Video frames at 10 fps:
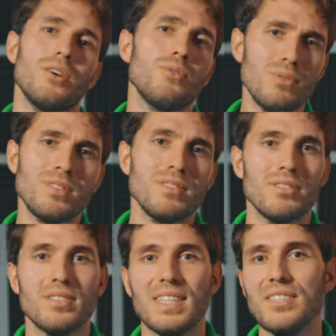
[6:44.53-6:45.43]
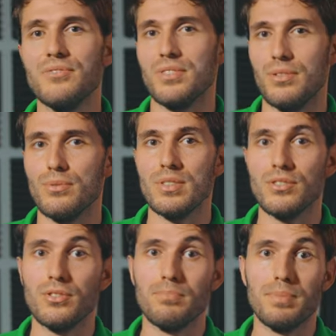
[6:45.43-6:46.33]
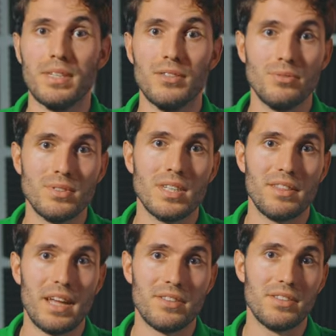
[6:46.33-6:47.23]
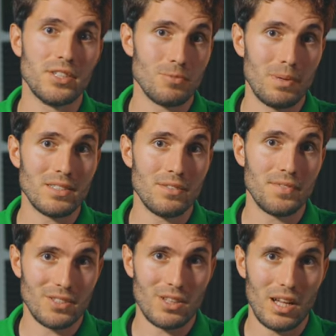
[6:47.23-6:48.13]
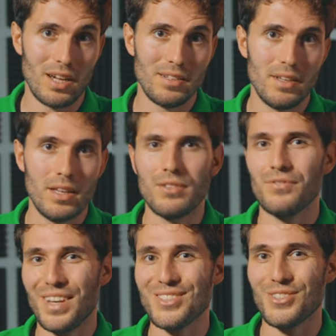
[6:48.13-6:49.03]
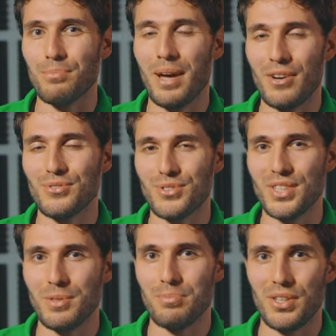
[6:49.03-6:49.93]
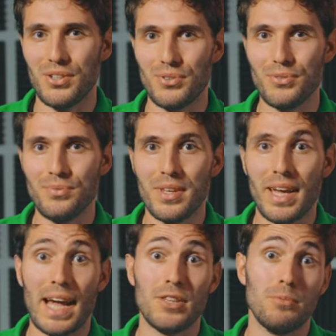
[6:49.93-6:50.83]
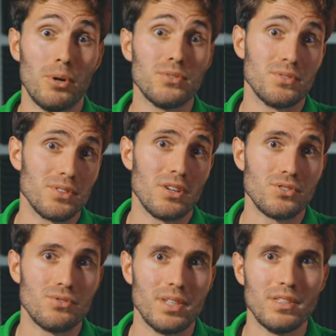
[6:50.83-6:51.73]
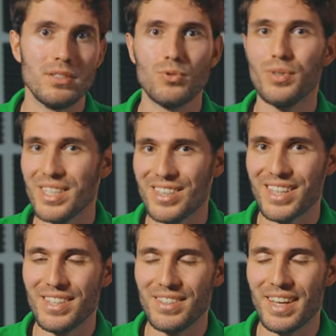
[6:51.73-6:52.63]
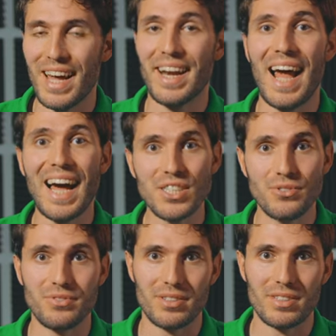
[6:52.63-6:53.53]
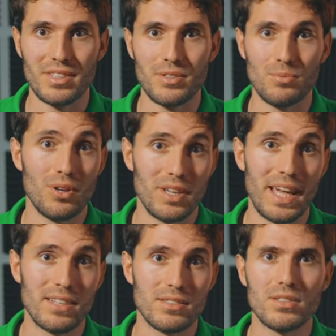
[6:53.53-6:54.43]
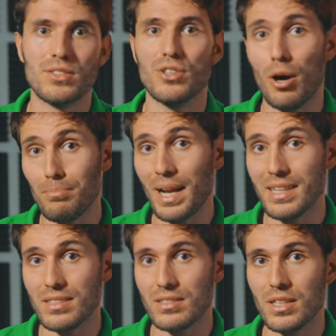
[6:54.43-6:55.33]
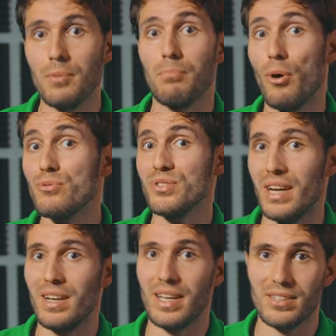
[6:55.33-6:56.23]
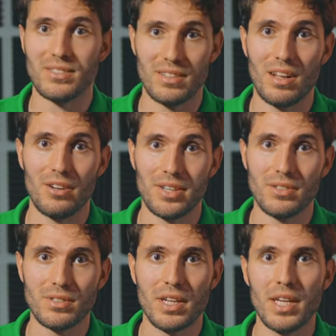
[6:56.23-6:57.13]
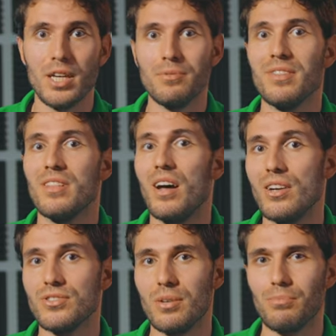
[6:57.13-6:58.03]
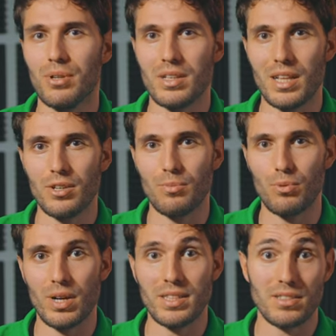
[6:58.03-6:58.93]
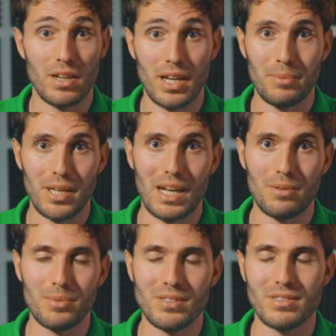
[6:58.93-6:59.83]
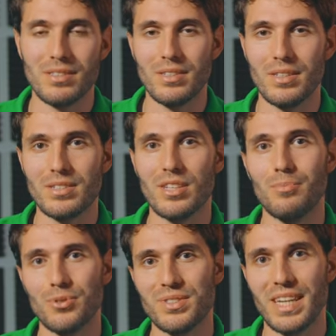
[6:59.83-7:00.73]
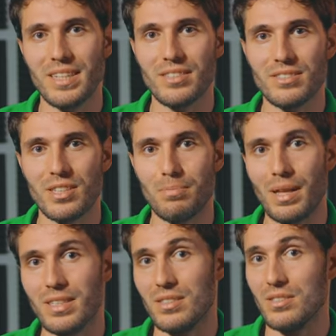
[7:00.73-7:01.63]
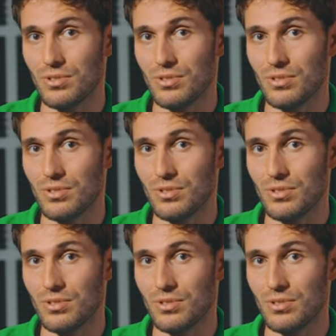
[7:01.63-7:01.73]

according to the test results, it should be noted that displays of this line, thanks to a powerful C P U and the modern touchscreen, quickly and accurately work out complex, multi-layered scenarios with large number of clickable and dynamic elements simultaneously placed on the